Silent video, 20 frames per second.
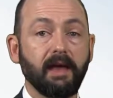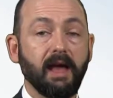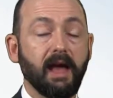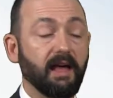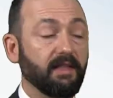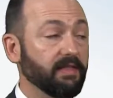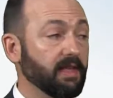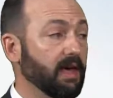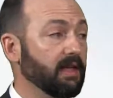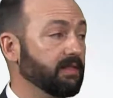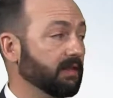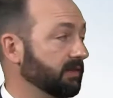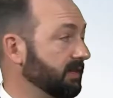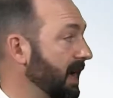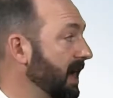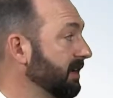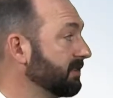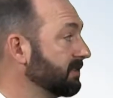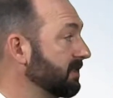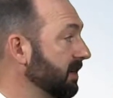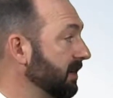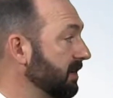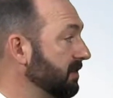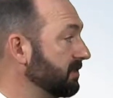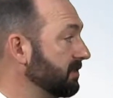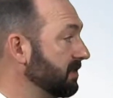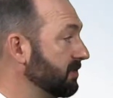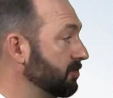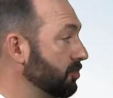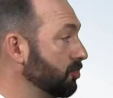And then the last thing
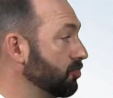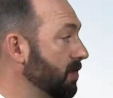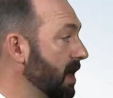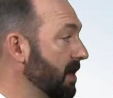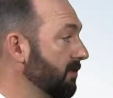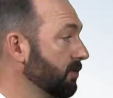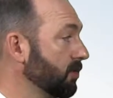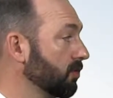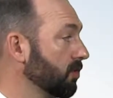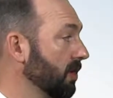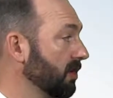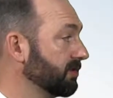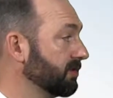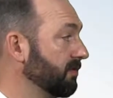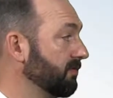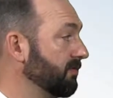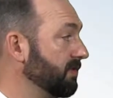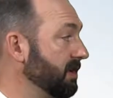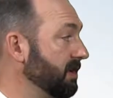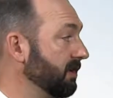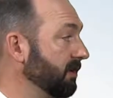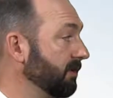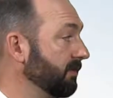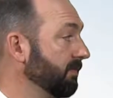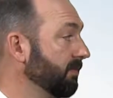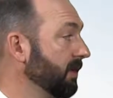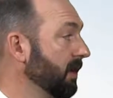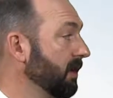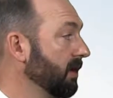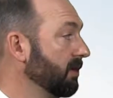is, as you travel across the field,
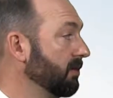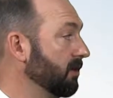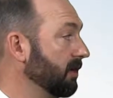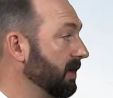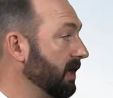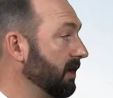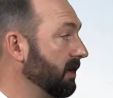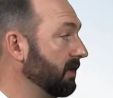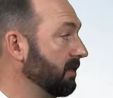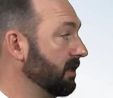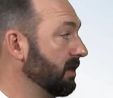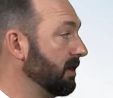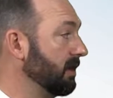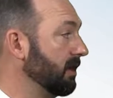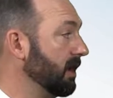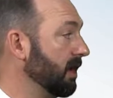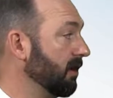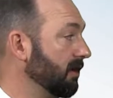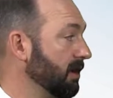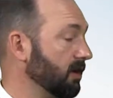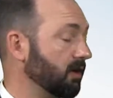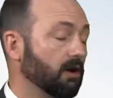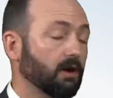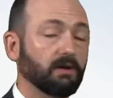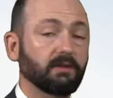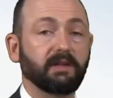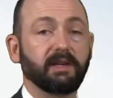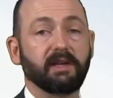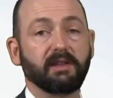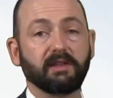you're getting the area
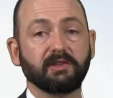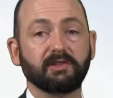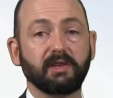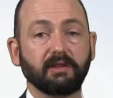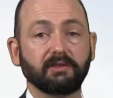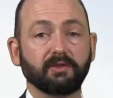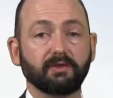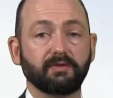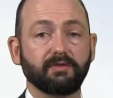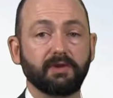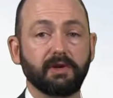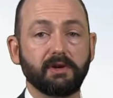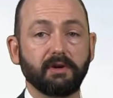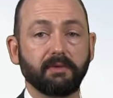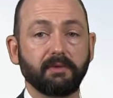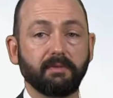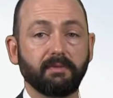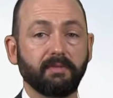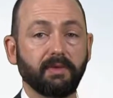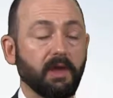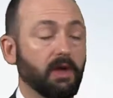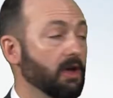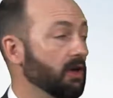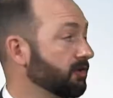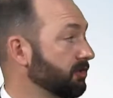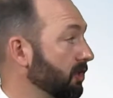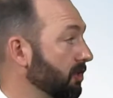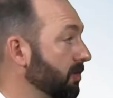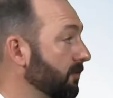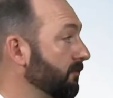currently in the sensor's view.
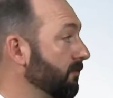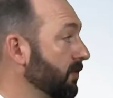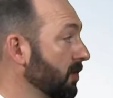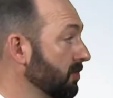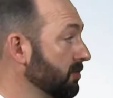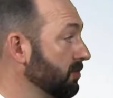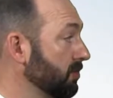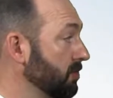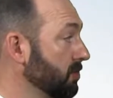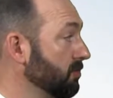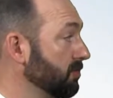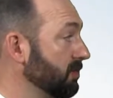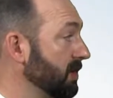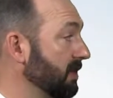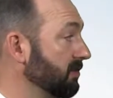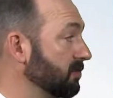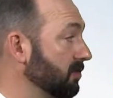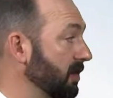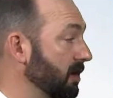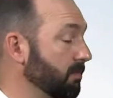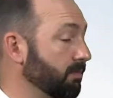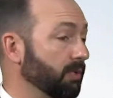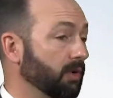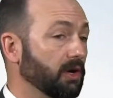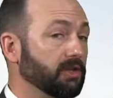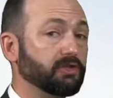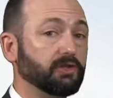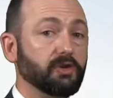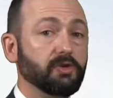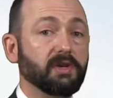So the first 2 sensor
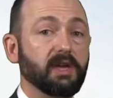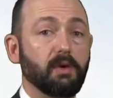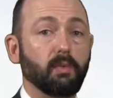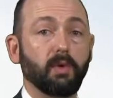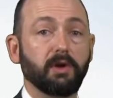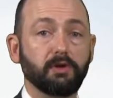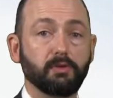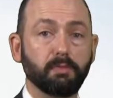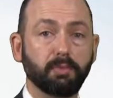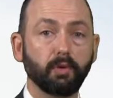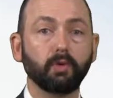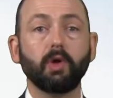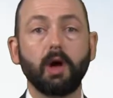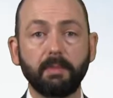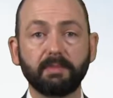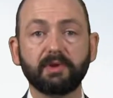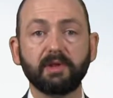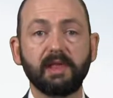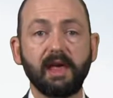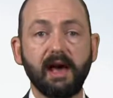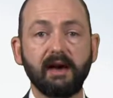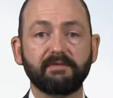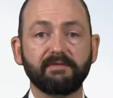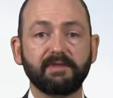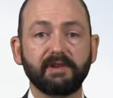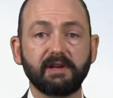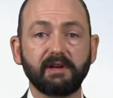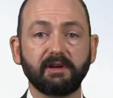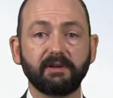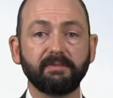inputs you get when you pull up to that
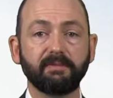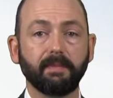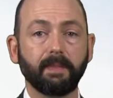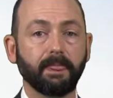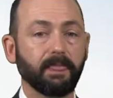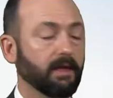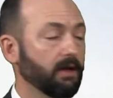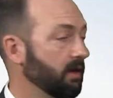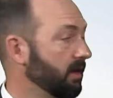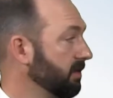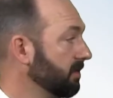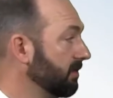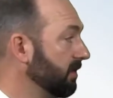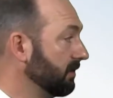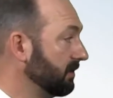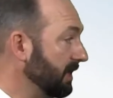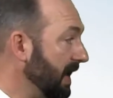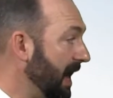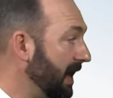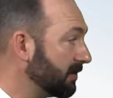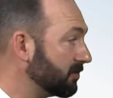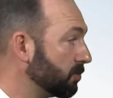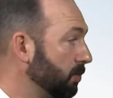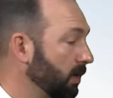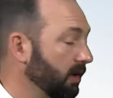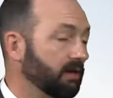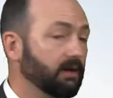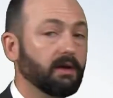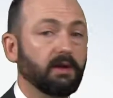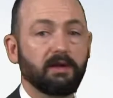field. The last
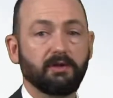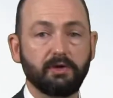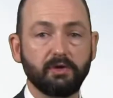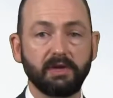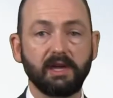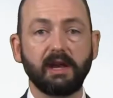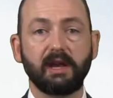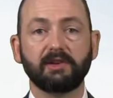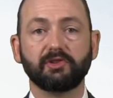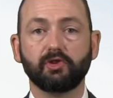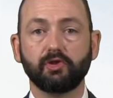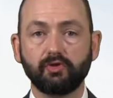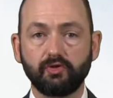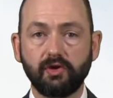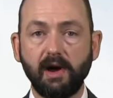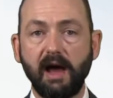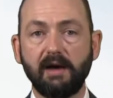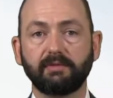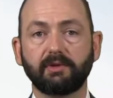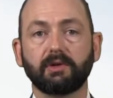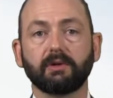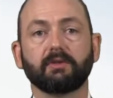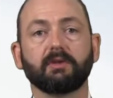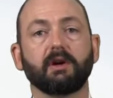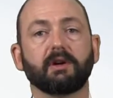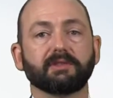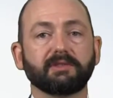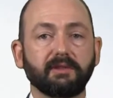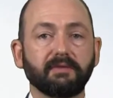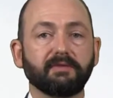one you get as you travel across the